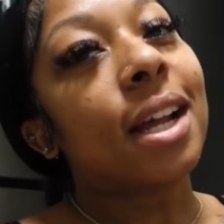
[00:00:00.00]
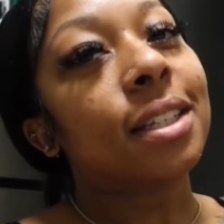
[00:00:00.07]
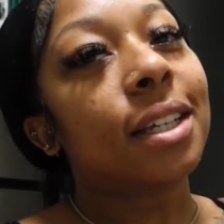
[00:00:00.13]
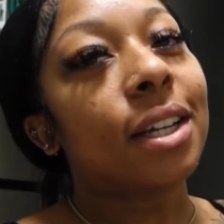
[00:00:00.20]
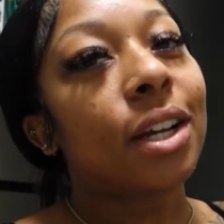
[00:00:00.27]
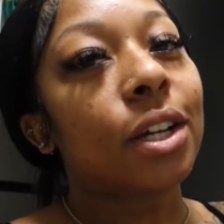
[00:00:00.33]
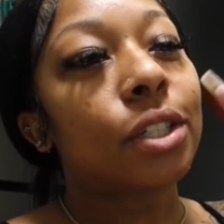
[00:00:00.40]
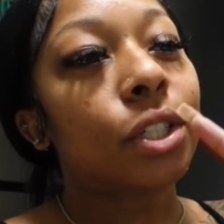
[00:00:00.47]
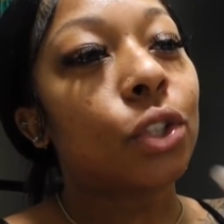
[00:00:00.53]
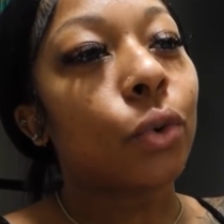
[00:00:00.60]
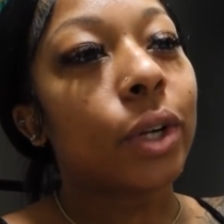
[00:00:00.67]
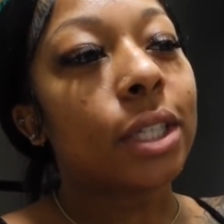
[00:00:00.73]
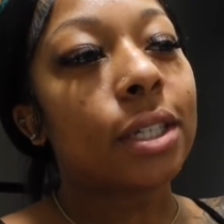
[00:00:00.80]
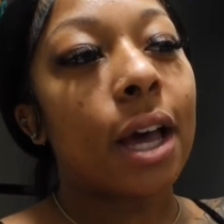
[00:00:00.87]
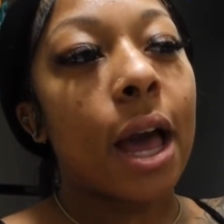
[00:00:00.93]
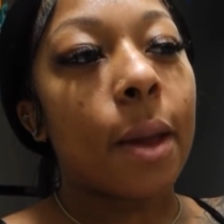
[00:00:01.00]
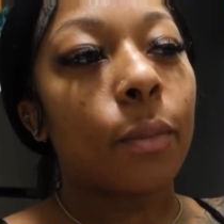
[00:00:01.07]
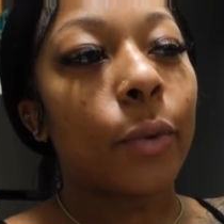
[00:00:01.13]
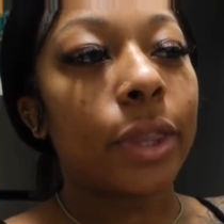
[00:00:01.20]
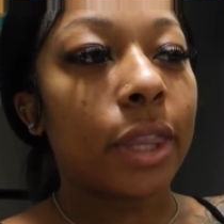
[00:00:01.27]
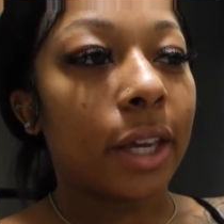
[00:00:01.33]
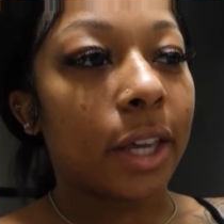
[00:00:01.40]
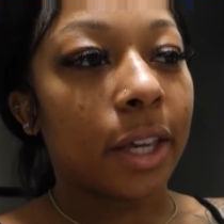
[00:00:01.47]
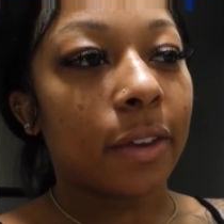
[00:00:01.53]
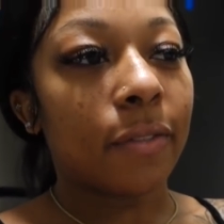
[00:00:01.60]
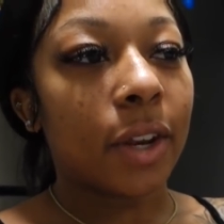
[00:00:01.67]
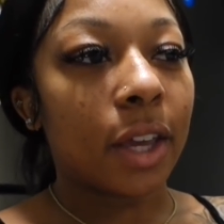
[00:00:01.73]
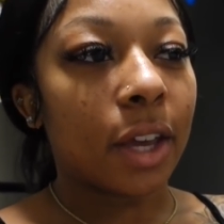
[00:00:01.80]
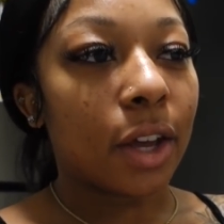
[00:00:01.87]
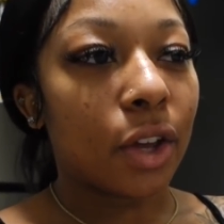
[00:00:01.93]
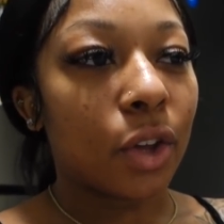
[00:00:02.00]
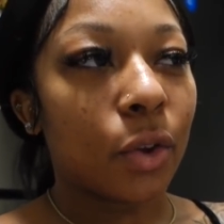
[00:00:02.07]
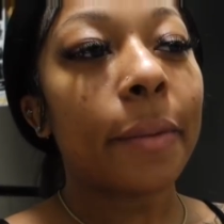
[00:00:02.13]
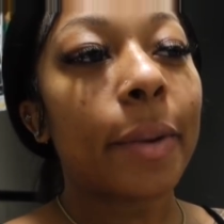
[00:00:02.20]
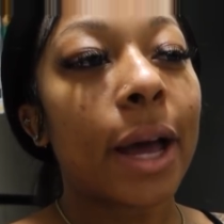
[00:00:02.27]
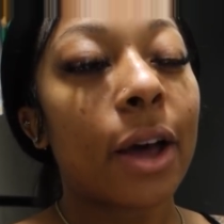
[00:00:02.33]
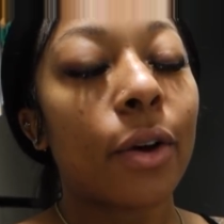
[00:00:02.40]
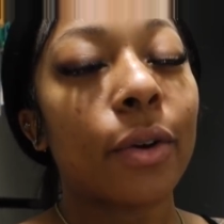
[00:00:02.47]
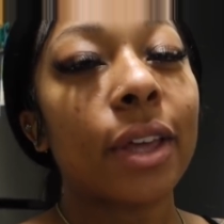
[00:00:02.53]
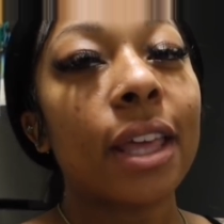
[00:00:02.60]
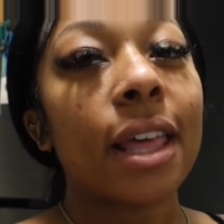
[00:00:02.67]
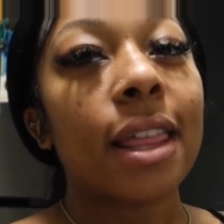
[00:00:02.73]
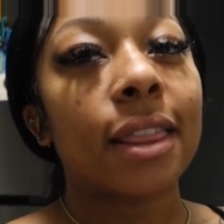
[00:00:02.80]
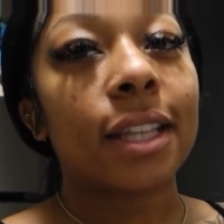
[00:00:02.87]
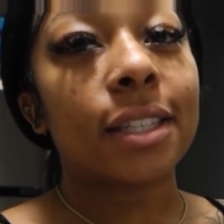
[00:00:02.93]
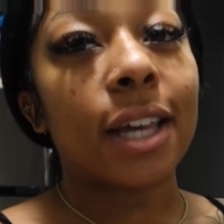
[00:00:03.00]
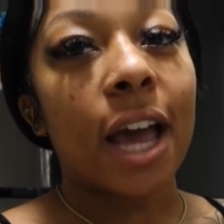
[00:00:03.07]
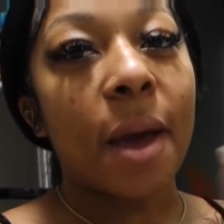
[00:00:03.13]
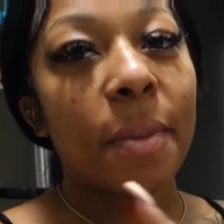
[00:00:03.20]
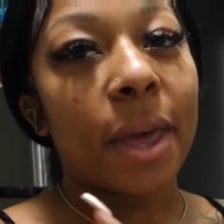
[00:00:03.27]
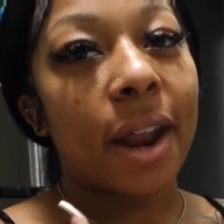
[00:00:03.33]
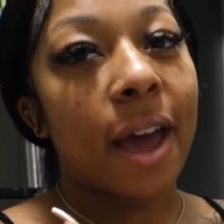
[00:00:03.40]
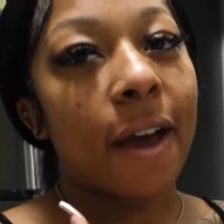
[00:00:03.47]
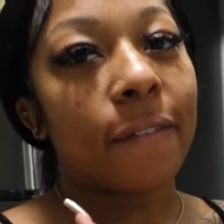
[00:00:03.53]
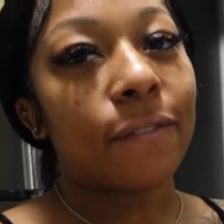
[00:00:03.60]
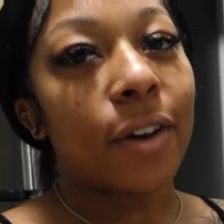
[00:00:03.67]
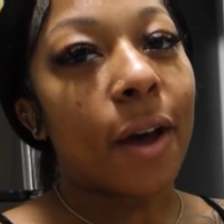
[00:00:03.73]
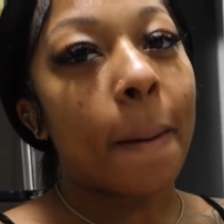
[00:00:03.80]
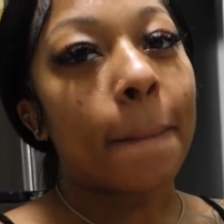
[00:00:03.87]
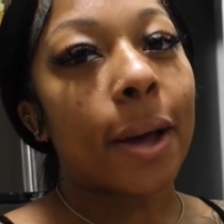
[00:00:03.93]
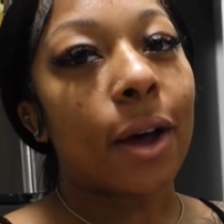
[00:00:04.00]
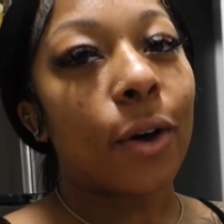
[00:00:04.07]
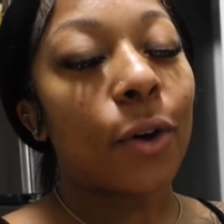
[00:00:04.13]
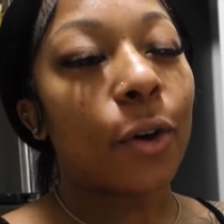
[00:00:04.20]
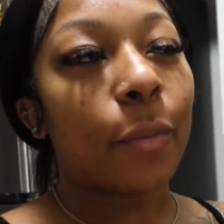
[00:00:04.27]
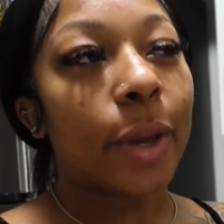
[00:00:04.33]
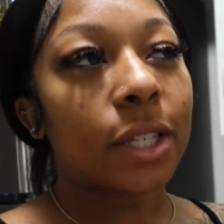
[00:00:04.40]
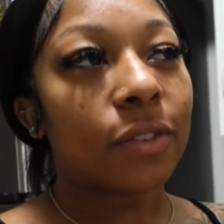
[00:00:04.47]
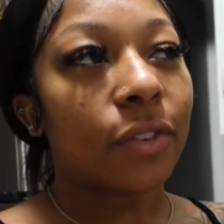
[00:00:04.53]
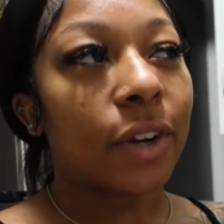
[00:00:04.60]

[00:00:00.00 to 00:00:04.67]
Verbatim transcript: I did a story time with the cooking video about the time that I have fought my old best